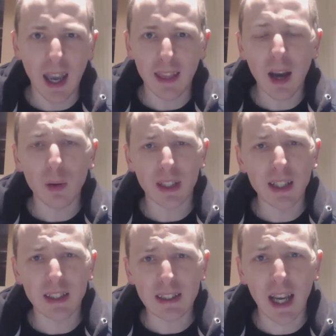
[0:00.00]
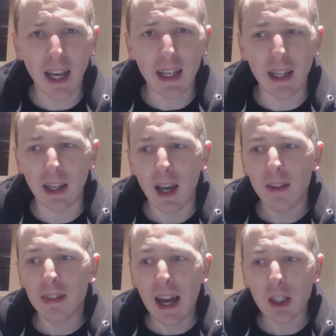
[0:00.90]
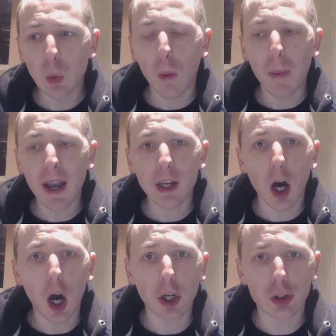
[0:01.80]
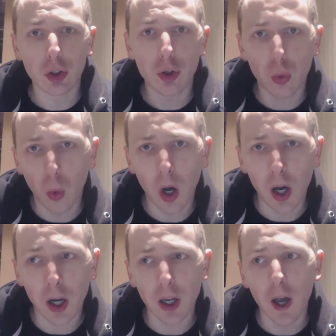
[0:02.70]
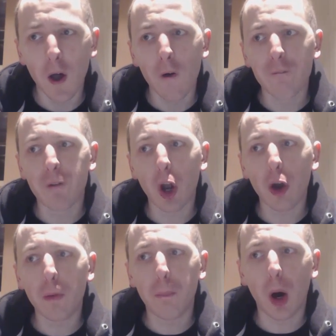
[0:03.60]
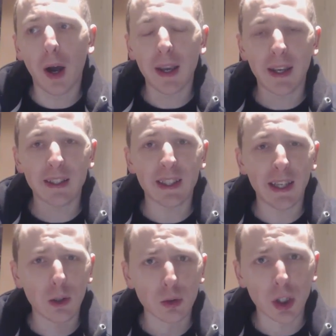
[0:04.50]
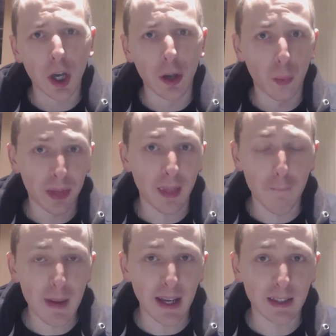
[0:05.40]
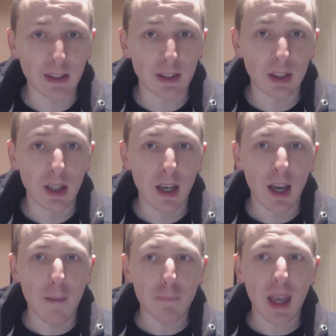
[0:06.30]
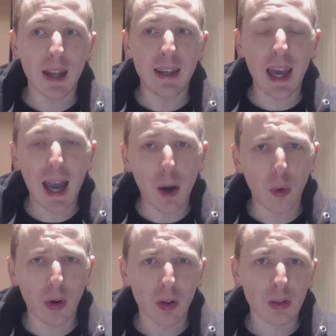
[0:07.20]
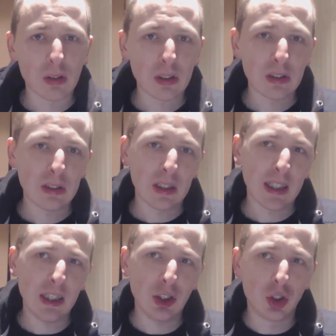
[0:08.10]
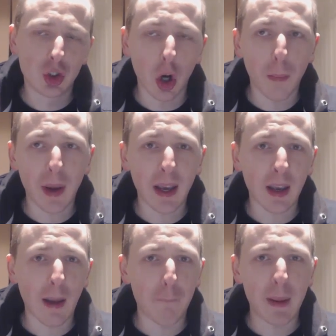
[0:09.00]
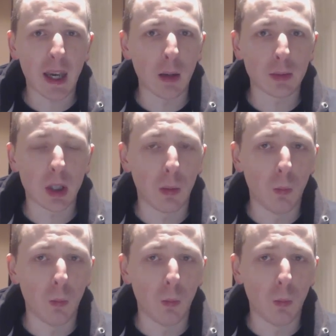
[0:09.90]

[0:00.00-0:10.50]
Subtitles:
Again, that was entertaining. That's what made R-Truth work, followed by his heel turn with The Miz. And now he's jobbing and picking up